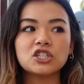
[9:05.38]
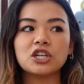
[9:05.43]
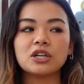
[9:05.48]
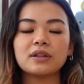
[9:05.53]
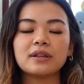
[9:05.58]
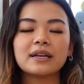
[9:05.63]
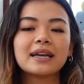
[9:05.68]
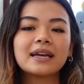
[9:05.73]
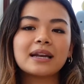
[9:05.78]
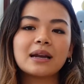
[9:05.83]

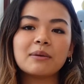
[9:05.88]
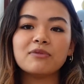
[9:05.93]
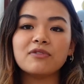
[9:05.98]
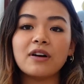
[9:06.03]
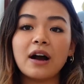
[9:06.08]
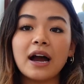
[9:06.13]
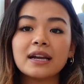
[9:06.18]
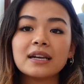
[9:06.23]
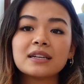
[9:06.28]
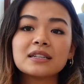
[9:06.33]
chilling and I'm
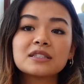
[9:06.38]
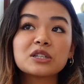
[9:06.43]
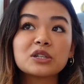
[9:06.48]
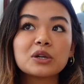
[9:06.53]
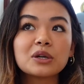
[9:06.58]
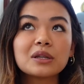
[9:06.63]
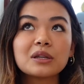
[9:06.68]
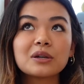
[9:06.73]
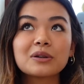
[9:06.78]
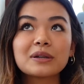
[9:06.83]
fine. It's a
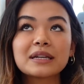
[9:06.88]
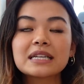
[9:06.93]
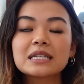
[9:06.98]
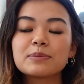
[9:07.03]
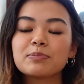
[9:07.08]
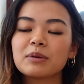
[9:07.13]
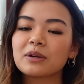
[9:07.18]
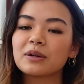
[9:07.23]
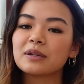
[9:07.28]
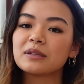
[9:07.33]
good learning
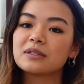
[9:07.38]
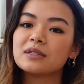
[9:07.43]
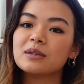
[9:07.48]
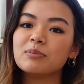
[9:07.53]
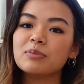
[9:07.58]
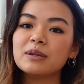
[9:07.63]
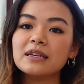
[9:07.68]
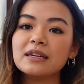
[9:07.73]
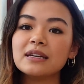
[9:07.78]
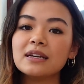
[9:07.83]
experience
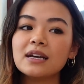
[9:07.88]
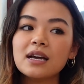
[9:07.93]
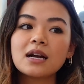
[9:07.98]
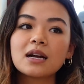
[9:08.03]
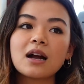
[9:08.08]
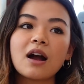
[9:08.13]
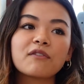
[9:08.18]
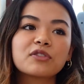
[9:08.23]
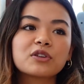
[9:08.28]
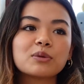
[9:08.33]
to be
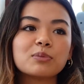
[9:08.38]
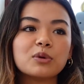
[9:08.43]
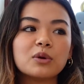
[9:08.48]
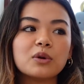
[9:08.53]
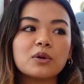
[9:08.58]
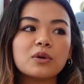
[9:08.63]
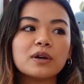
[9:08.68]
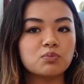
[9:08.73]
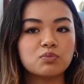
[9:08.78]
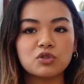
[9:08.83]

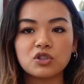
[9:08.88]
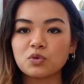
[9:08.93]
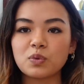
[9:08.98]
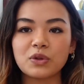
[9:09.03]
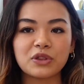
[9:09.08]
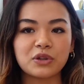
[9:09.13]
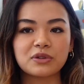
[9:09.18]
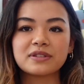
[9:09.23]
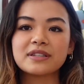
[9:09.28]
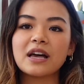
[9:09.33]
comfortable just
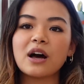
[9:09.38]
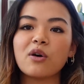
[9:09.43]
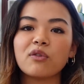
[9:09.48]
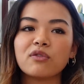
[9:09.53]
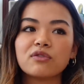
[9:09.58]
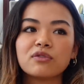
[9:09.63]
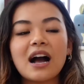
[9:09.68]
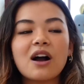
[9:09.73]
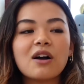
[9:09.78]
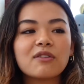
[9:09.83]
with
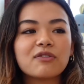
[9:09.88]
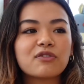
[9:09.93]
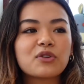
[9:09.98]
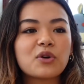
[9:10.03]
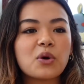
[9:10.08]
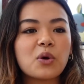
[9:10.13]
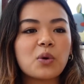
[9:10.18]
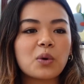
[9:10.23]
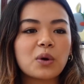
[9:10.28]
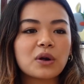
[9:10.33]
yourself. Of
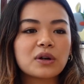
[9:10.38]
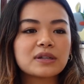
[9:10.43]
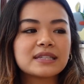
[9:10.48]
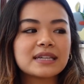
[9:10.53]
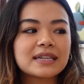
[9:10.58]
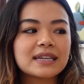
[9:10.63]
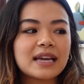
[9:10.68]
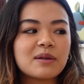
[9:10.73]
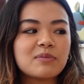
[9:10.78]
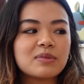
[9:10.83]
course,
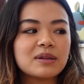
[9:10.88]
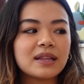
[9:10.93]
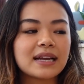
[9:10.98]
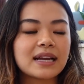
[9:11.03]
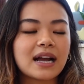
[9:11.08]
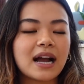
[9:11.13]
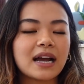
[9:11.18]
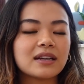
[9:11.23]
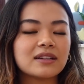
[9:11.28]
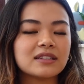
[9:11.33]
it can be
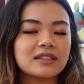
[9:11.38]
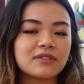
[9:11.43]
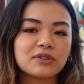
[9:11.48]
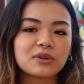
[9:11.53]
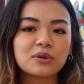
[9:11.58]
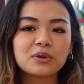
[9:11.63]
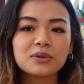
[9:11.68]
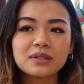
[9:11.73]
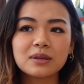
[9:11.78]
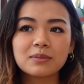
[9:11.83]
like kind of
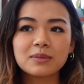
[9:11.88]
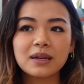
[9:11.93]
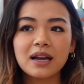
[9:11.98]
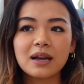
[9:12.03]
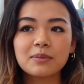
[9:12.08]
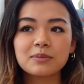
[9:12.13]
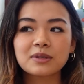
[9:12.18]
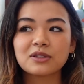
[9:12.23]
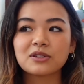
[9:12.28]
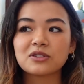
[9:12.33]
difficult
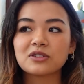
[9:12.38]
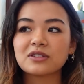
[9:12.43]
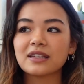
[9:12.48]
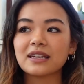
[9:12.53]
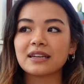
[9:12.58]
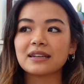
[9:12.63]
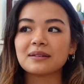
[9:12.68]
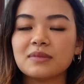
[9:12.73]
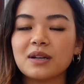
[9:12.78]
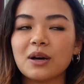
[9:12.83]
sometimes because you're just
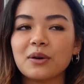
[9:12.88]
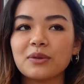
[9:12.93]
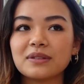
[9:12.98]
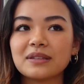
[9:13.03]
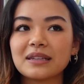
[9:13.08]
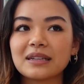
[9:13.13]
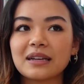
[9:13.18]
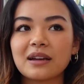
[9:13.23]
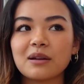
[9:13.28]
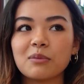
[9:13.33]
like, oh, this
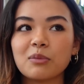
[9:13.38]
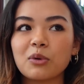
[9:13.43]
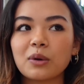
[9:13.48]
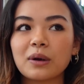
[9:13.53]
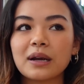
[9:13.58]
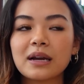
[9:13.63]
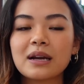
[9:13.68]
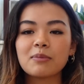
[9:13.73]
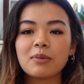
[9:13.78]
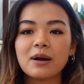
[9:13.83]
is like kind of
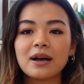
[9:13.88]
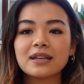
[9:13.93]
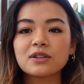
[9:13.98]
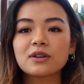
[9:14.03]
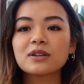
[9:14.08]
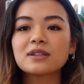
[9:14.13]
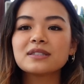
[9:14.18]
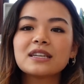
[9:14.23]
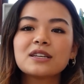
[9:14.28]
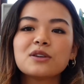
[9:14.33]
boring. But as
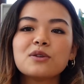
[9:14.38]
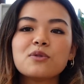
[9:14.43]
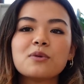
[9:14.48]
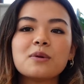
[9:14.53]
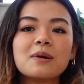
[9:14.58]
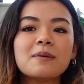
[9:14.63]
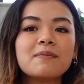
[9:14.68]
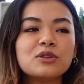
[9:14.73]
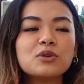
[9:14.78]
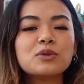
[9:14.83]
long as like
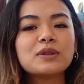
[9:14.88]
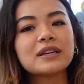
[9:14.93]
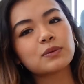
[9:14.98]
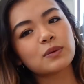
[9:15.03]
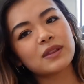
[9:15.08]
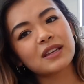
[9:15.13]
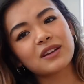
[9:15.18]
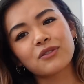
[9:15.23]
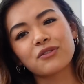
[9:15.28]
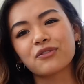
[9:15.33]
you do things
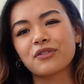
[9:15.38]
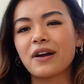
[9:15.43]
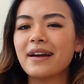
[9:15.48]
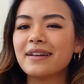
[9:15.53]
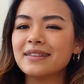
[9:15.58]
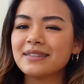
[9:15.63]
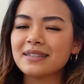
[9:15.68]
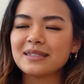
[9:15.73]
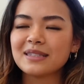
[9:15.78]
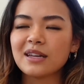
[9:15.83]
with like your
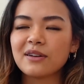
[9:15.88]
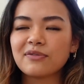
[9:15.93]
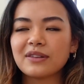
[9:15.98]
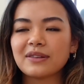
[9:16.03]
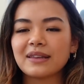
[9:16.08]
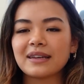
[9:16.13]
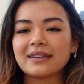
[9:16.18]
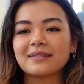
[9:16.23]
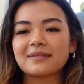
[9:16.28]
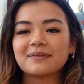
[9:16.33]
friends and stuff,
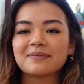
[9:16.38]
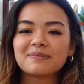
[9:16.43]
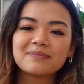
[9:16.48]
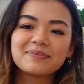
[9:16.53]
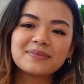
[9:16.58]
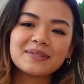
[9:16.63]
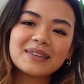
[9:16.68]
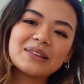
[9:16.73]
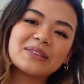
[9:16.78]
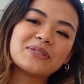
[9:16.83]
then like
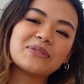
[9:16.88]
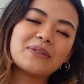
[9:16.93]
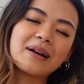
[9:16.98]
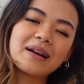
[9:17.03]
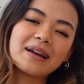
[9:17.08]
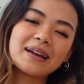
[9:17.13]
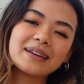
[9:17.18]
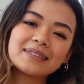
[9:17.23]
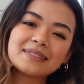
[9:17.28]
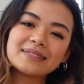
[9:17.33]
it's
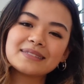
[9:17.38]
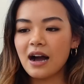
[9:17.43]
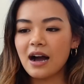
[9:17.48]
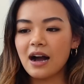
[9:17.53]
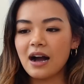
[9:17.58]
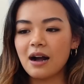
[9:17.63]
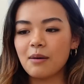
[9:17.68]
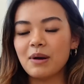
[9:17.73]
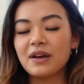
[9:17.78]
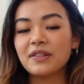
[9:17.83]
fine.
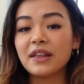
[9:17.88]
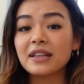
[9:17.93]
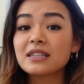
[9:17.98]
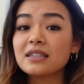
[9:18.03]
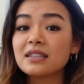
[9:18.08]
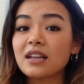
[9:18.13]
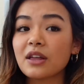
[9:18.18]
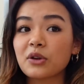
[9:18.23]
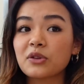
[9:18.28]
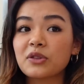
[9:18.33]
Um, and that's
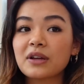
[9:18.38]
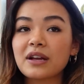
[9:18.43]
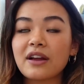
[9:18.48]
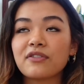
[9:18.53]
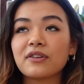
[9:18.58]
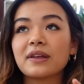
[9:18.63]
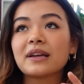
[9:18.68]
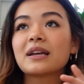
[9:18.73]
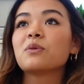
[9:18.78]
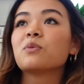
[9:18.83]
another thing. I
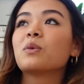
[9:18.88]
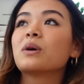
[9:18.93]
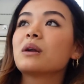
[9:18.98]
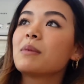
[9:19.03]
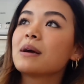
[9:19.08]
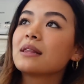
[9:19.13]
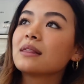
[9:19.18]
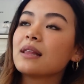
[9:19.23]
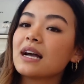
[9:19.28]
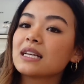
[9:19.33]
feel like in one
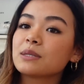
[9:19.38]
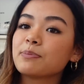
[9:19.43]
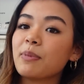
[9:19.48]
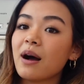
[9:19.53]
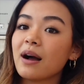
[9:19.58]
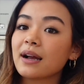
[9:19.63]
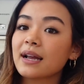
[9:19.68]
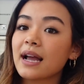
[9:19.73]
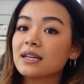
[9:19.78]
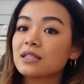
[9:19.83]
of my last
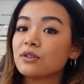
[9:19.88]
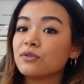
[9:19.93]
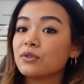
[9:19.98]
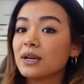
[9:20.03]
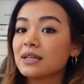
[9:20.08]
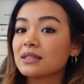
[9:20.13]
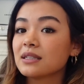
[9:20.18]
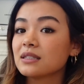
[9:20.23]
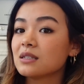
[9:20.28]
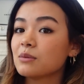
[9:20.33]
podcasts, if you
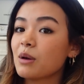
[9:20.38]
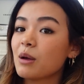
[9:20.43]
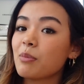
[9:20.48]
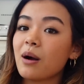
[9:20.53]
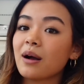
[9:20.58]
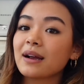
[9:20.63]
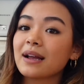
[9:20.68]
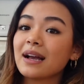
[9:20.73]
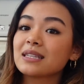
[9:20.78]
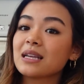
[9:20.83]
guys listen to my
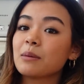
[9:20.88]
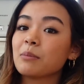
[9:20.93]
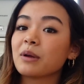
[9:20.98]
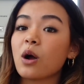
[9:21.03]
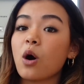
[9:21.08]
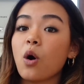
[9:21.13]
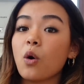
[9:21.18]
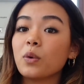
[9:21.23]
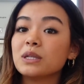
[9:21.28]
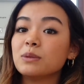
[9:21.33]
podcast, I'm
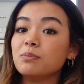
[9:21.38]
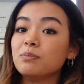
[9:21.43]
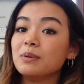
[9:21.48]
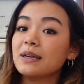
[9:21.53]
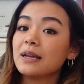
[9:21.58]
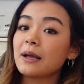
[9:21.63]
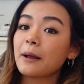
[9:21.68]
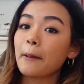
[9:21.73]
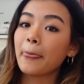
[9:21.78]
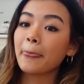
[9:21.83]
like always
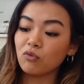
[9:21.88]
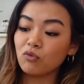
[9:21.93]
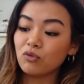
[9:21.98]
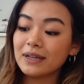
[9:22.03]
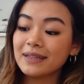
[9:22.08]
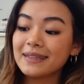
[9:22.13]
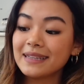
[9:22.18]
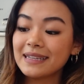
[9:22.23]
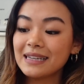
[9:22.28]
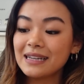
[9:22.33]
being
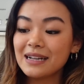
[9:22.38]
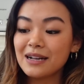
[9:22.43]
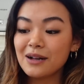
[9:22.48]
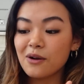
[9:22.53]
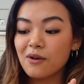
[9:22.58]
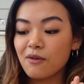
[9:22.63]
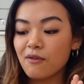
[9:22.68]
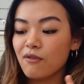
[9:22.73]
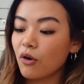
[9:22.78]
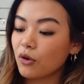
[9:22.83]

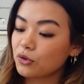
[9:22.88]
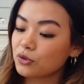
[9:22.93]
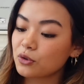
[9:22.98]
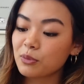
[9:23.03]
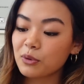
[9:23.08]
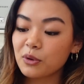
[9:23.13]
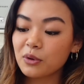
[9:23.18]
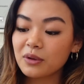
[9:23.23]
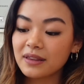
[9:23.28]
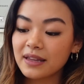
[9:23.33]
really
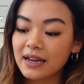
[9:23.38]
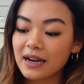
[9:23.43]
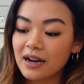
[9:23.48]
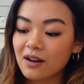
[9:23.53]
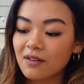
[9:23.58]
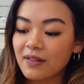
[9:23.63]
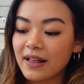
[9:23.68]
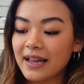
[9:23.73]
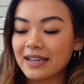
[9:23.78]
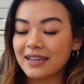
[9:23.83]
vulnerable in
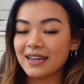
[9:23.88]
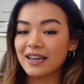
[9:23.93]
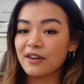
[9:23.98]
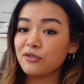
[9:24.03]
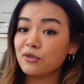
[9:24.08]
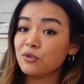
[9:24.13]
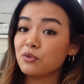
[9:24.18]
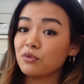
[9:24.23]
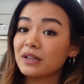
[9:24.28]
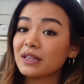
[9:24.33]
there. Like,
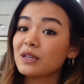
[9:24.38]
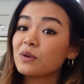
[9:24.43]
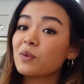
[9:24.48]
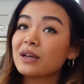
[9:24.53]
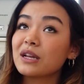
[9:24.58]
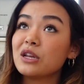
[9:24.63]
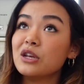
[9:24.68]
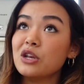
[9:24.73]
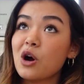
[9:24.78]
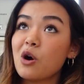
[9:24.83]
if you really
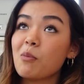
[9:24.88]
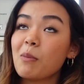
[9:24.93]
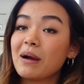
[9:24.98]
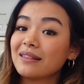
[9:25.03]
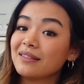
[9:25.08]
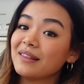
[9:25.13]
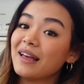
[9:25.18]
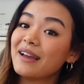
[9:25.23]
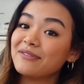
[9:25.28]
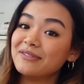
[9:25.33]
want to know
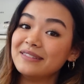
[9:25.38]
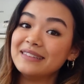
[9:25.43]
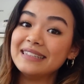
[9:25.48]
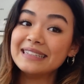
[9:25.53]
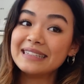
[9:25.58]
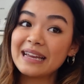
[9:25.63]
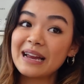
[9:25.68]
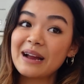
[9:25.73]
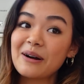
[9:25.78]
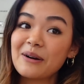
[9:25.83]
my life
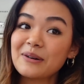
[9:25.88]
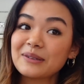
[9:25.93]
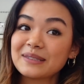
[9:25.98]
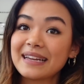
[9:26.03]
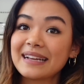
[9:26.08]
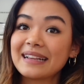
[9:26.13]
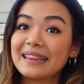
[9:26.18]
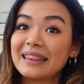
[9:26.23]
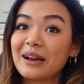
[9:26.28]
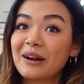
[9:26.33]
details,
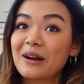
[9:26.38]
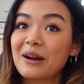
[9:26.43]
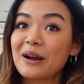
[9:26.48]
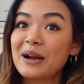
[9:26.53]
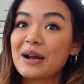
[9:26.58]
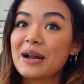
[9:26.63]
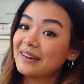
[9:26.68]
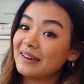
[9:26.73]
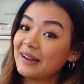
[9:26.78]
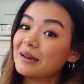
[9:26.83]
like
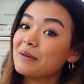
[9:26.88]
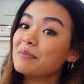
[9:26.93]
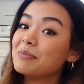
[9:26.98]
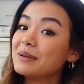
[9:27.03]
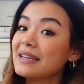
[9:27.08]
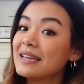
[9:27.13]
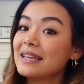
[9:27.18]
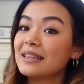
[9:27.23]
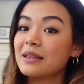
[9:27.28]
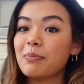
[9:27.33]
they're gonna
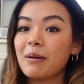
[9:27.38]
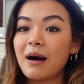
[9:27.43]
be in the